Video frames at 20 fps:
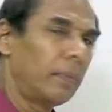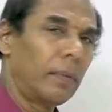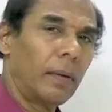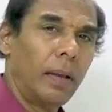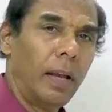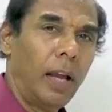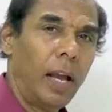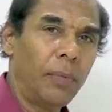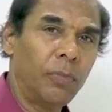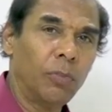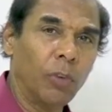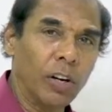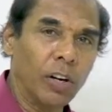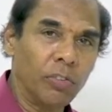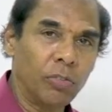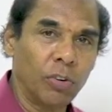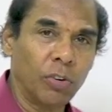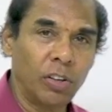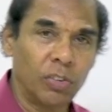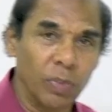I'm sorry
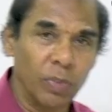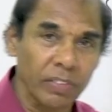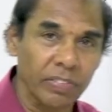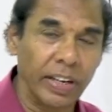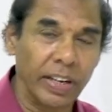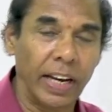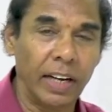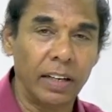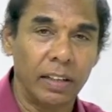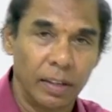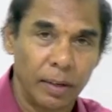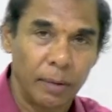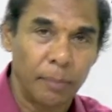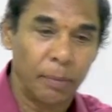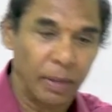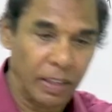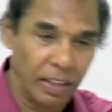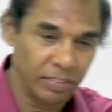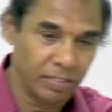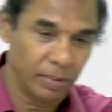students once again
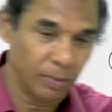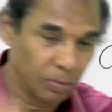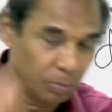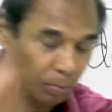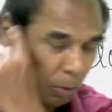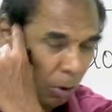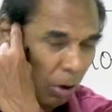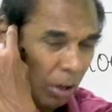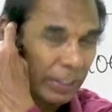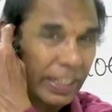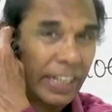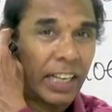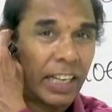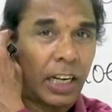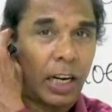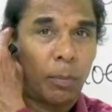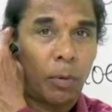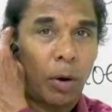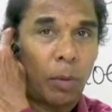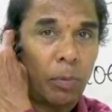because some small technical
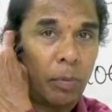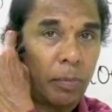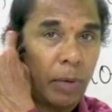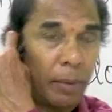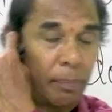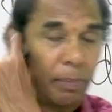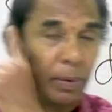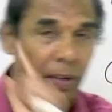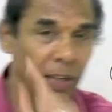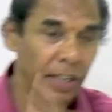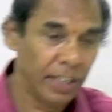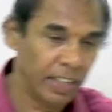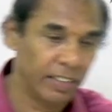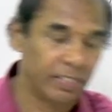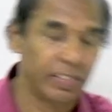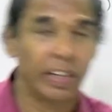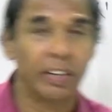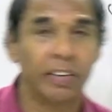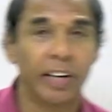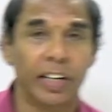problem happened. It is
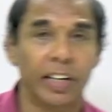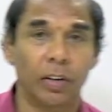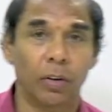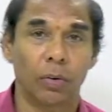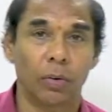set right now.